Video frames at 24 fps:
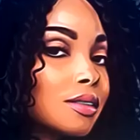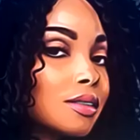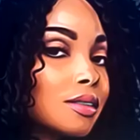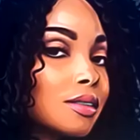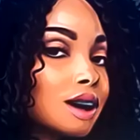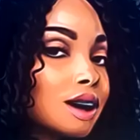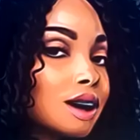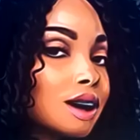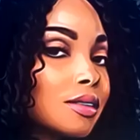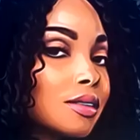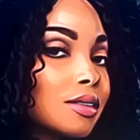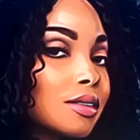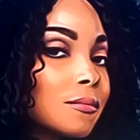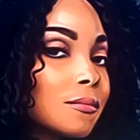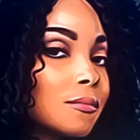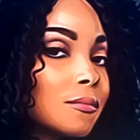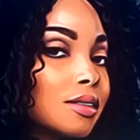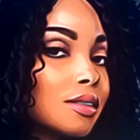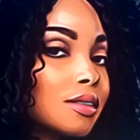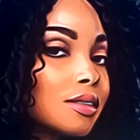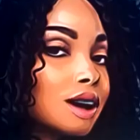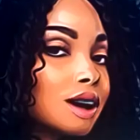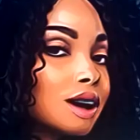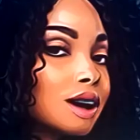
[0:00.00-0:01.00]
I was like, you know,
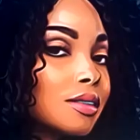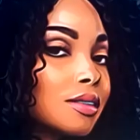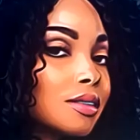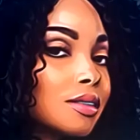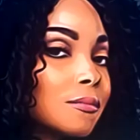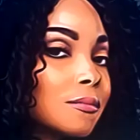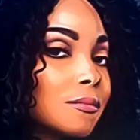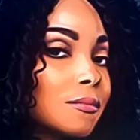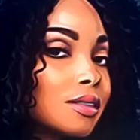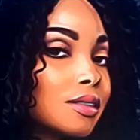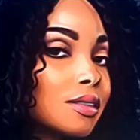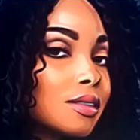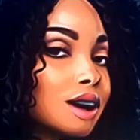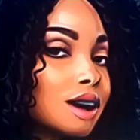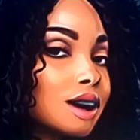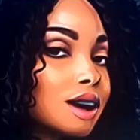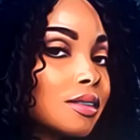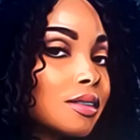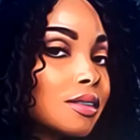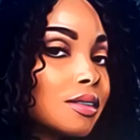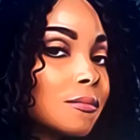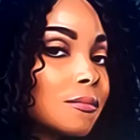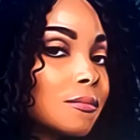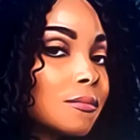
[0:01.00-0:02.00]
she crying because
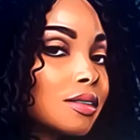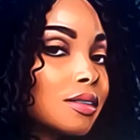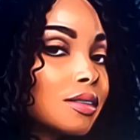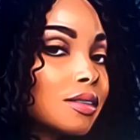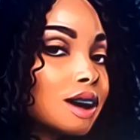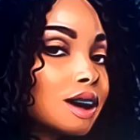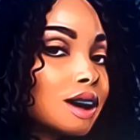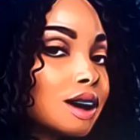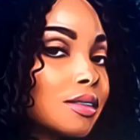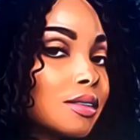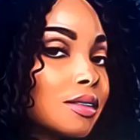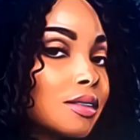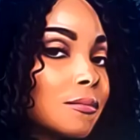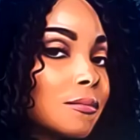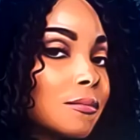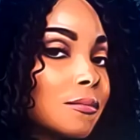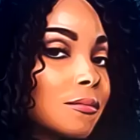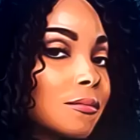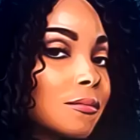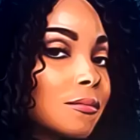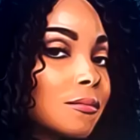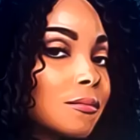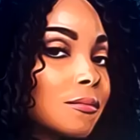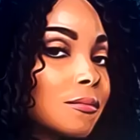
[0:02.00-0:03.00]
Sheree is kind of ignorant a
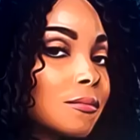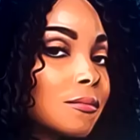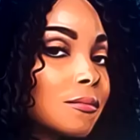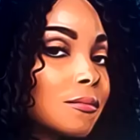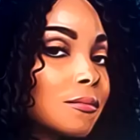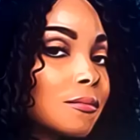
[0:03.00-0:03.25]
little bit.